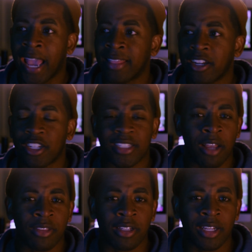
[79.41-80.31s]
and they're just
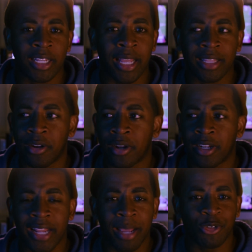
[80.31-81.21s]
out there looking like they're in
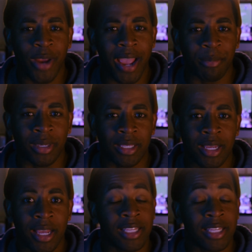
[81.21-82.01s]
a damn track meet.